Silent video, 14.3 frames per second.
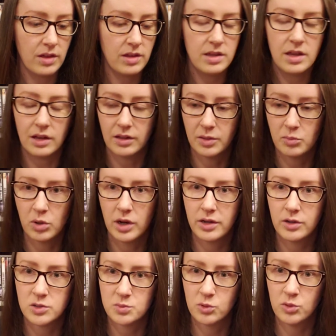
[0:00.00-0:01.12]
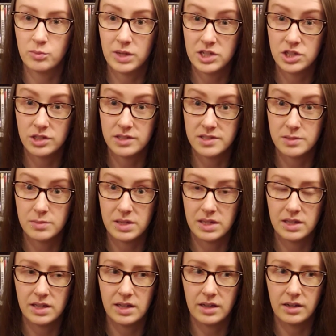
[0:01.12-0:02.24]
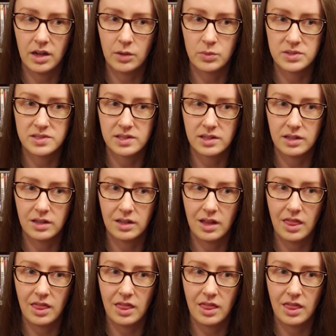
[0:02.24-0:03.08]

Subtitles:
yeah, like Brian Goes Blue mentioned this to me, and I was like,